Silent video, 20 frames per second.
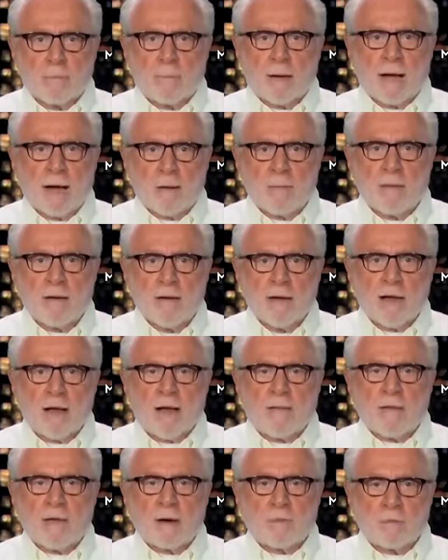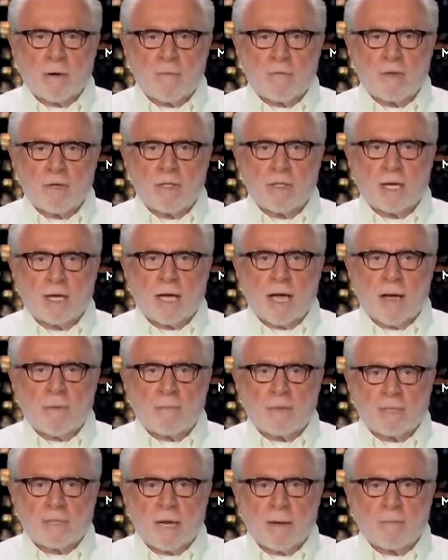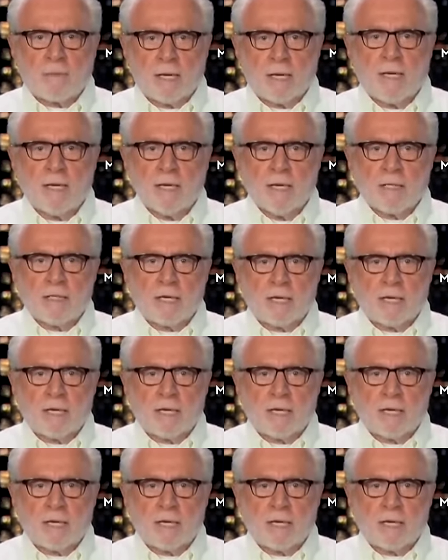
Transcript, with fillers: bomb on that refugee camp attempting